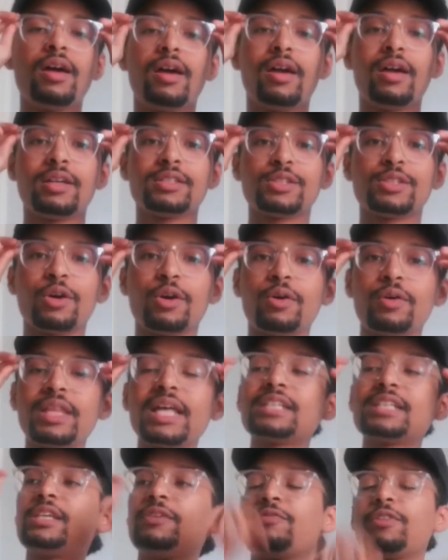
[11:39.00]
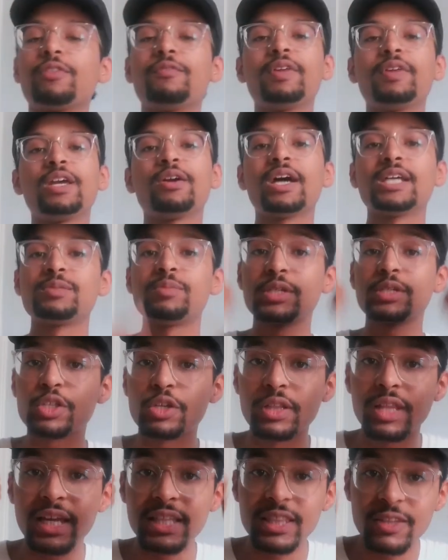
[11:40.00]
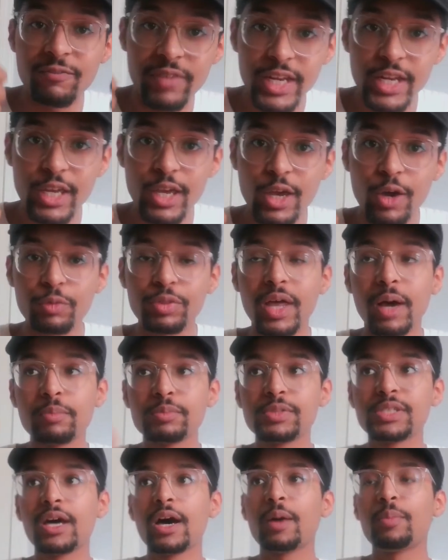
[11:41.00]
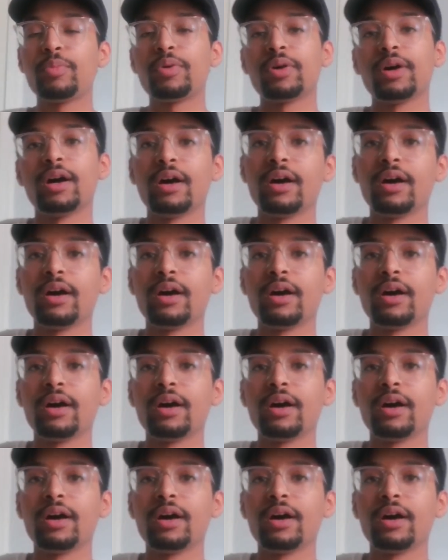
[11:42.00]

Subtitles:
So that's it for the video, guys. Make sure you like the video, thumbs up.